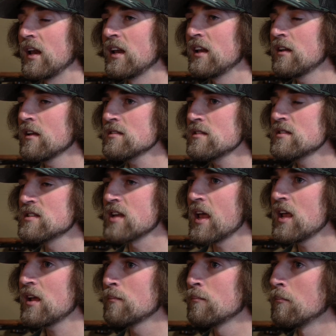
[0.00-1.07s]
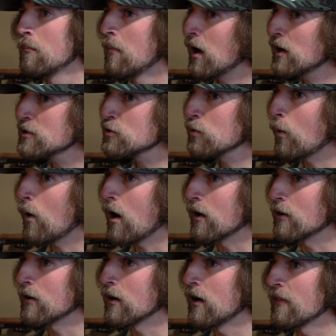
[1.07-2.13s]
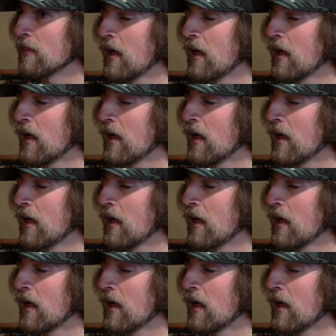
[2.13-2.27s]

and it doesn't take much water on